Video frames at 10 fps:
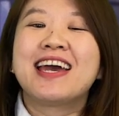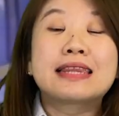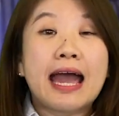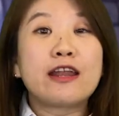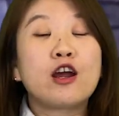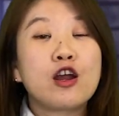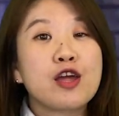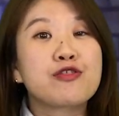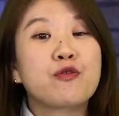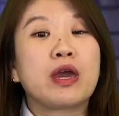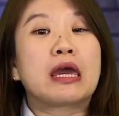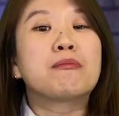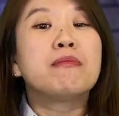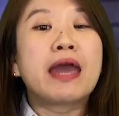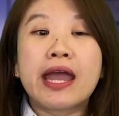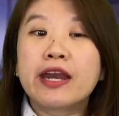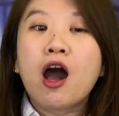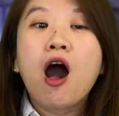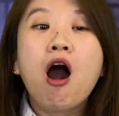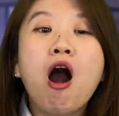That earthquake made
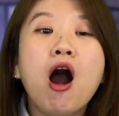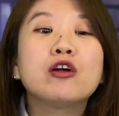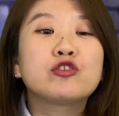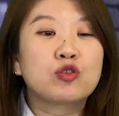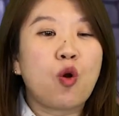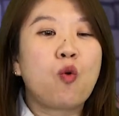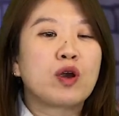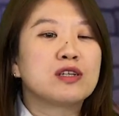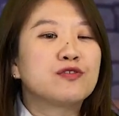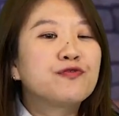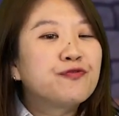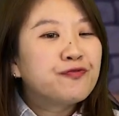all the doors